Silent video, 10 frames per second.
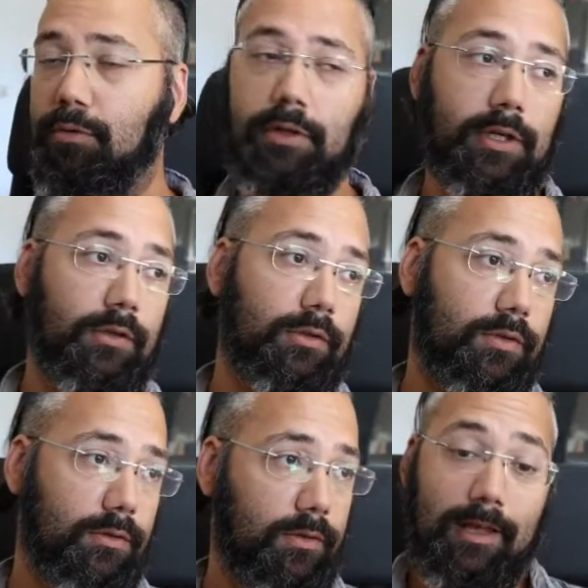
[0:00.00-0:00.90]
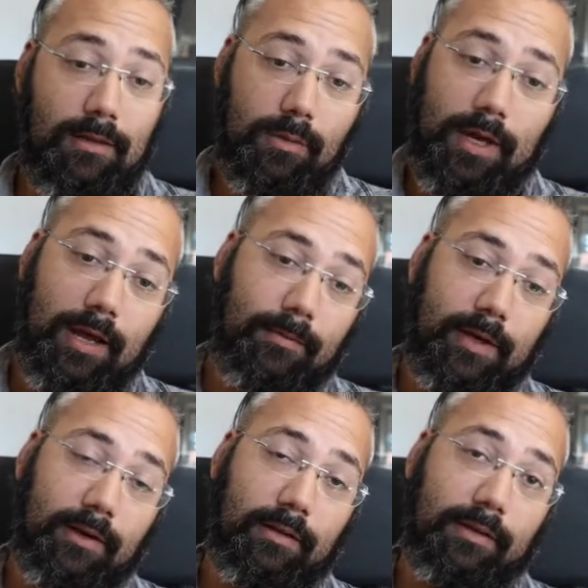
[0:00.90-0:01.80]
They are also into
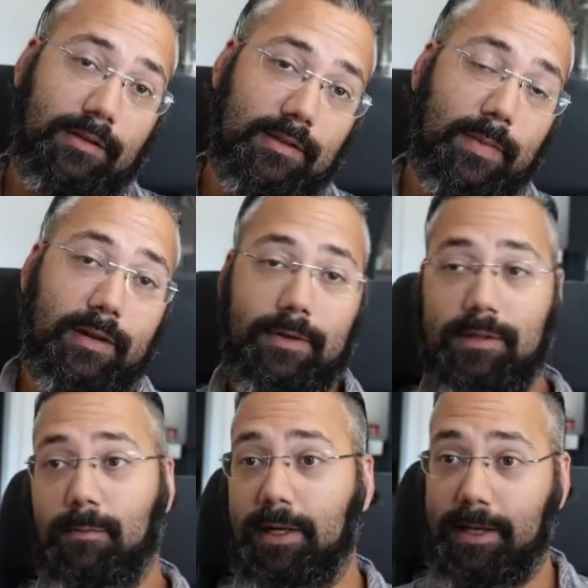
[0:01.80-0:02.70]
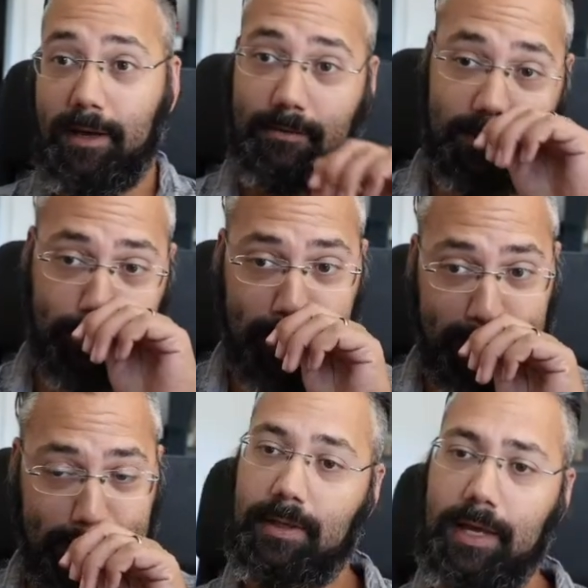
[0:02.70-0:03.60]
climbing. I think this is the main reason why they have this place.